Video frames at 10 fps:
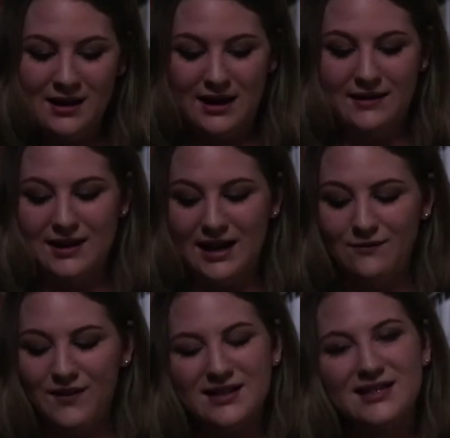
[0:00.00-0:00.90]
and laid
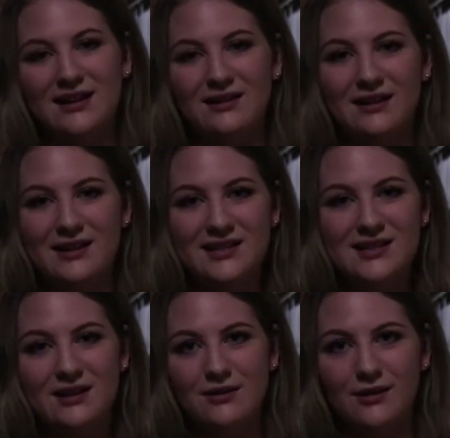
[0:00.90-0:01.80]
face down like this
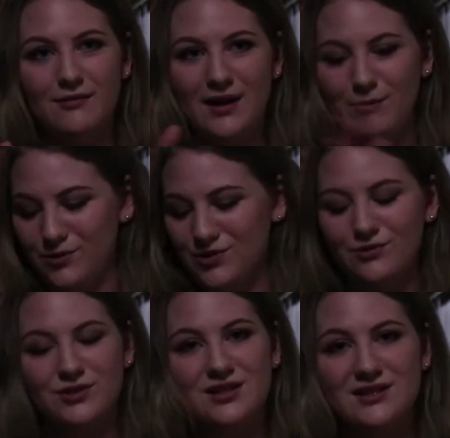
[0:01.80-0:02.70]
so the rainwater
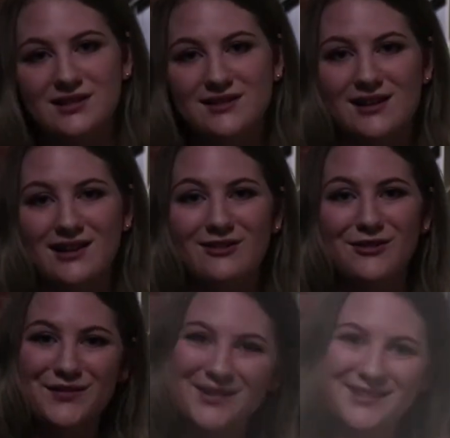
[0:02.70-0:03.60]
will just slide off.